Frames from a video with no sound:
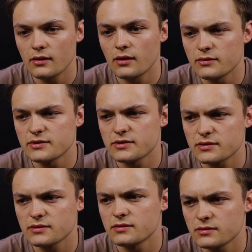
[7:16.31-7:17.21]
I
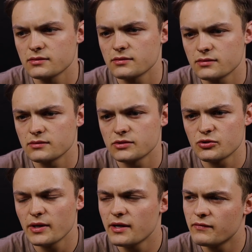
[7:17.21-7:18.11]
was
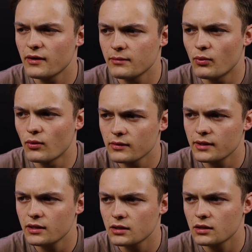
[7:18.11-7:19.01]
treated very
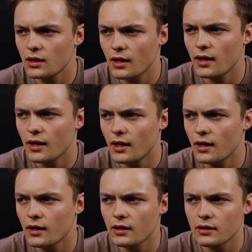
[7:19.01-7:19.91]
poorly,
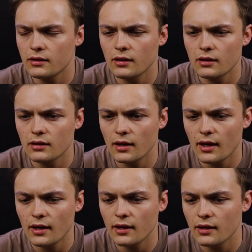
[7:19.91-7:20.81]
and
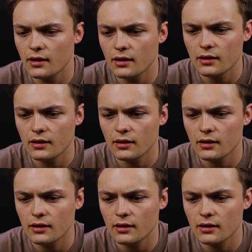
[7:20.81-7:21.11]
I